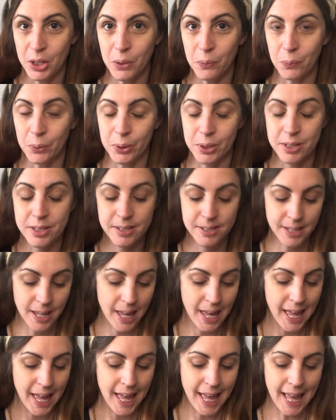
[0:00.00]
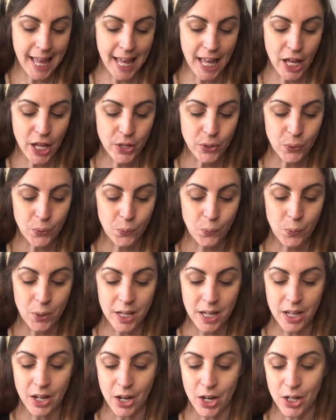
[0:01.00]
Woods and
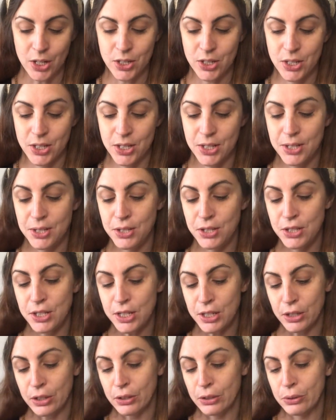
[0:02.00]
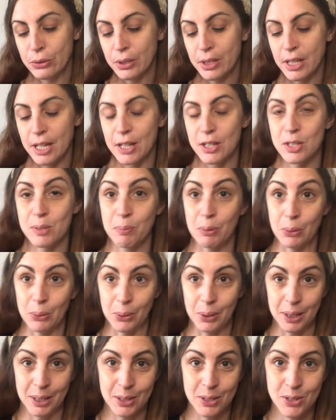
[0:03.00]
we are still
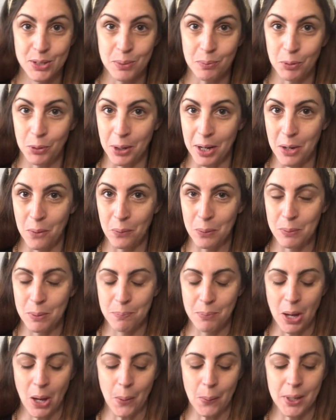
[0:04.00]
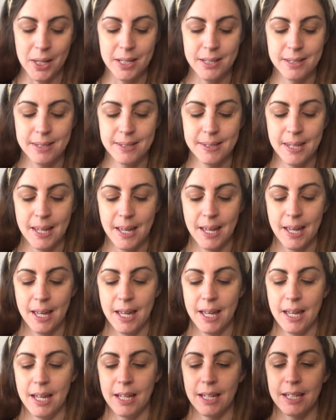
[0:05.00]
exploring some great women poets,
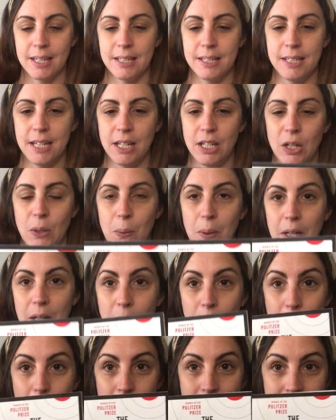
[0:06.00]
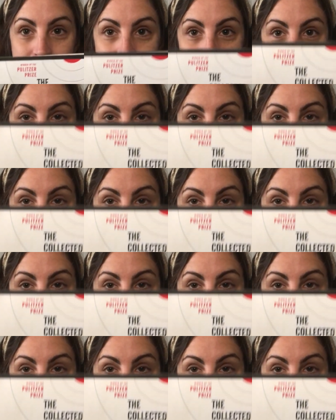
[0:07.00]
continuing with